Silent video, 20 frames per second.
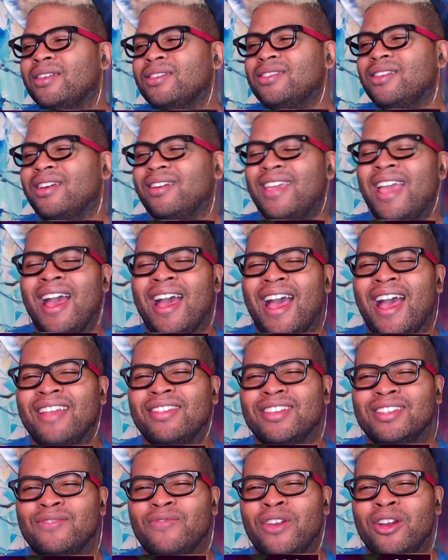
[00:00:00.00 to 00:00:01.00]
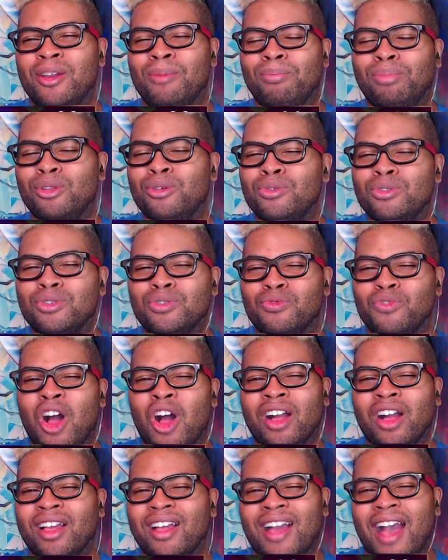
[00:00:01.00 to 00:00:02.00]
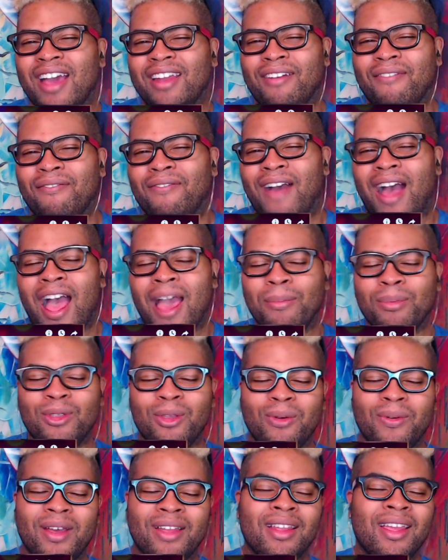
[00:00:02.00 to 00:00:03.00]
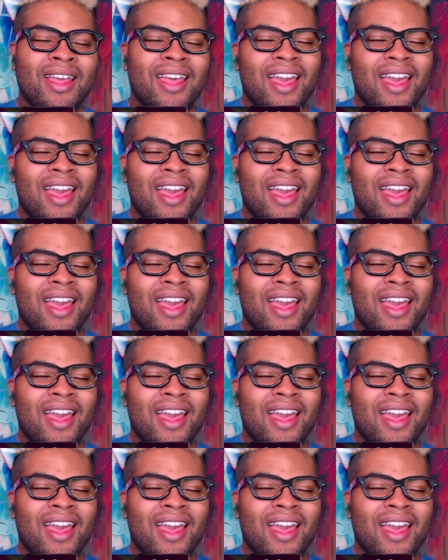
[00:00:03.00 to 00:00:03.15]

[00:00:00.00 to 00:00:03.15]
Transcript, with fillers: So yeah, it had this very blues rock kind of vibe to it.